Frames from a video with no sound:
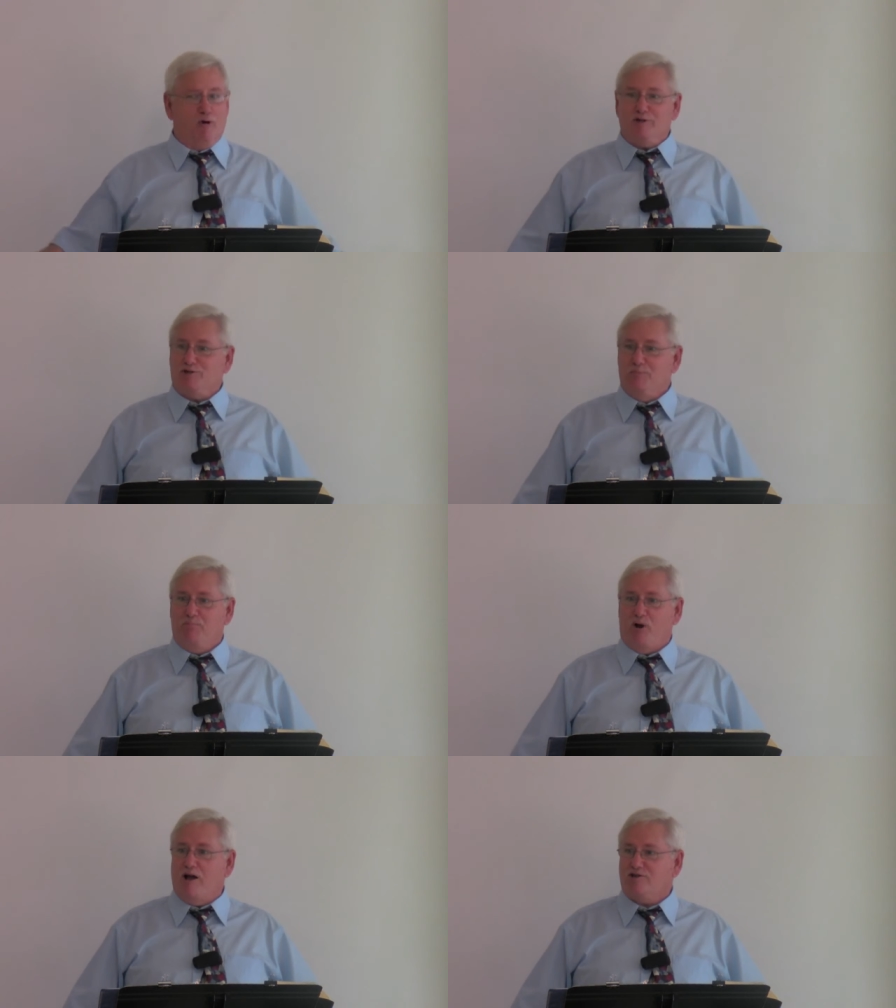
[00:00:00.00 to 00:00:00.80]

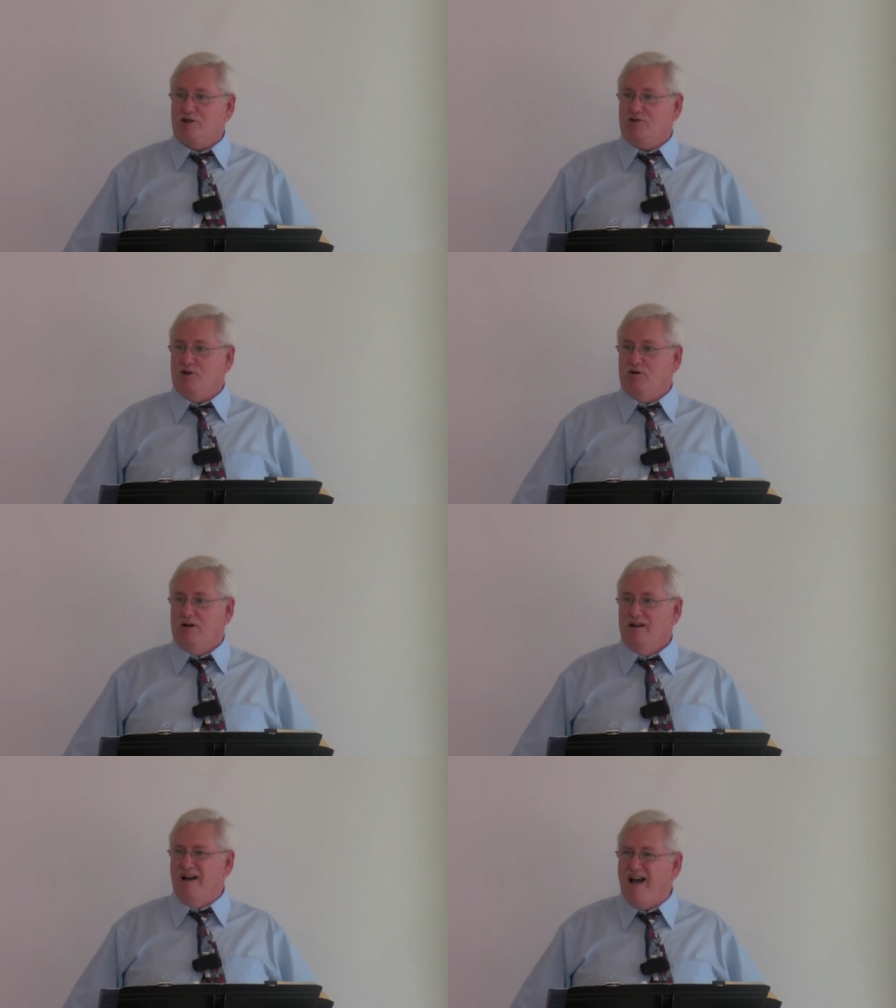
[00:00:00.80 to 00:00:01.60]
Christian
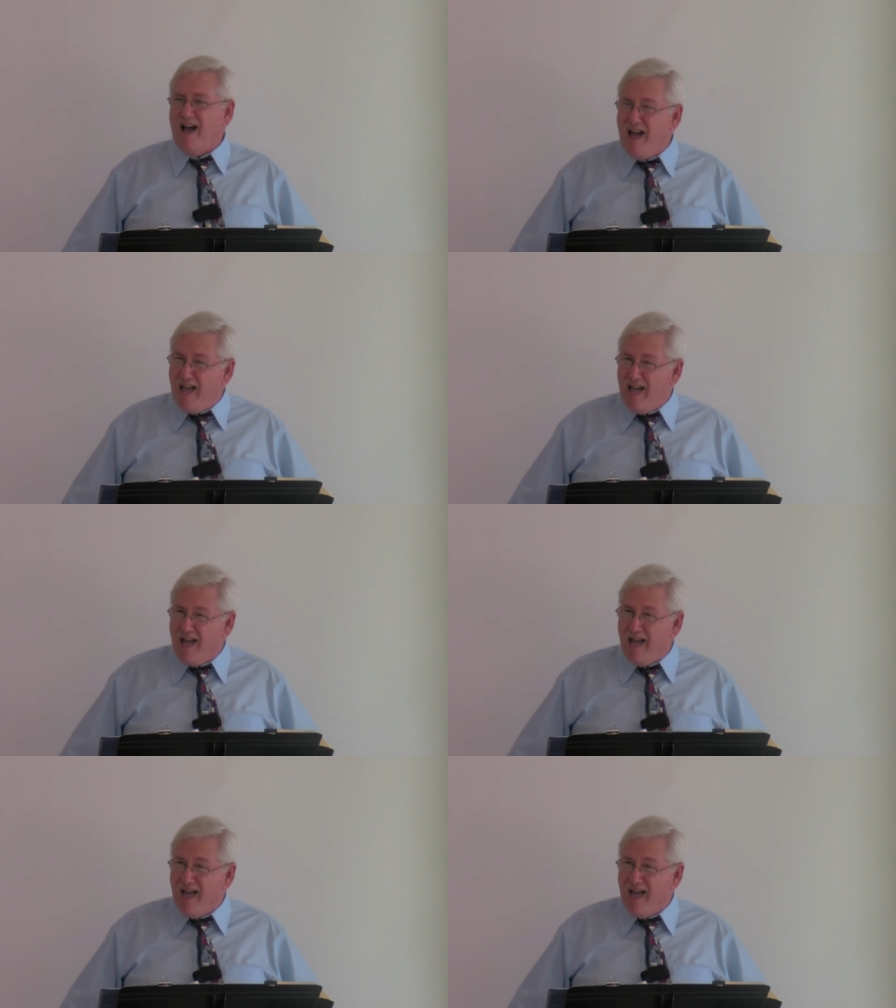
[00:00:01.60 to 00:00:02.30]
prostitute. Huh?